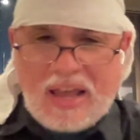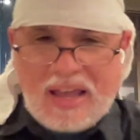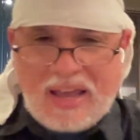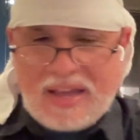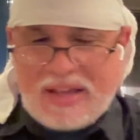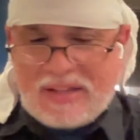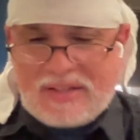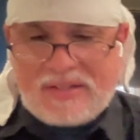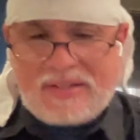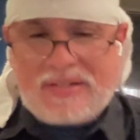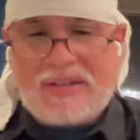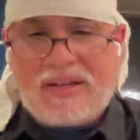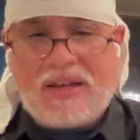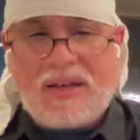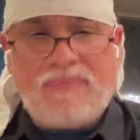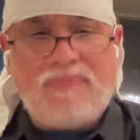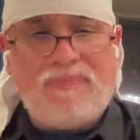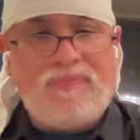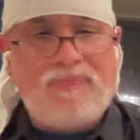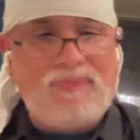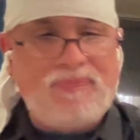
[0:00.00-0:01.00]
It's
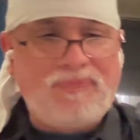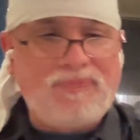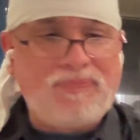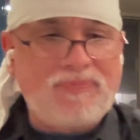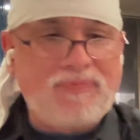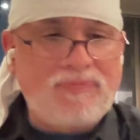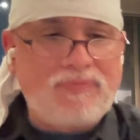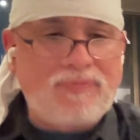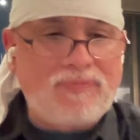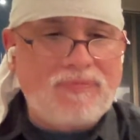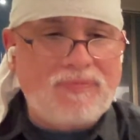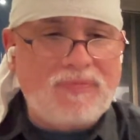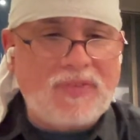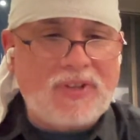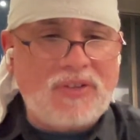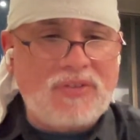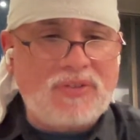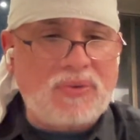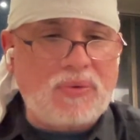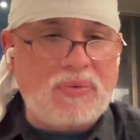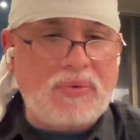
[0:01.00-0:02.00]

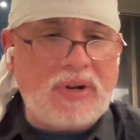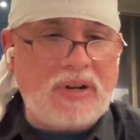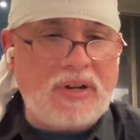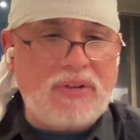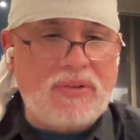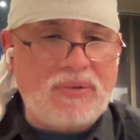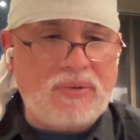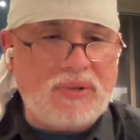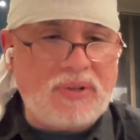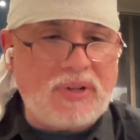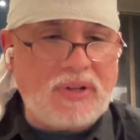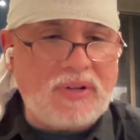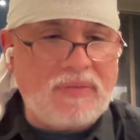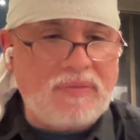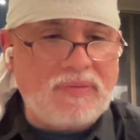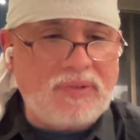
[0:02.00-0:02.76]
let's go right into it then.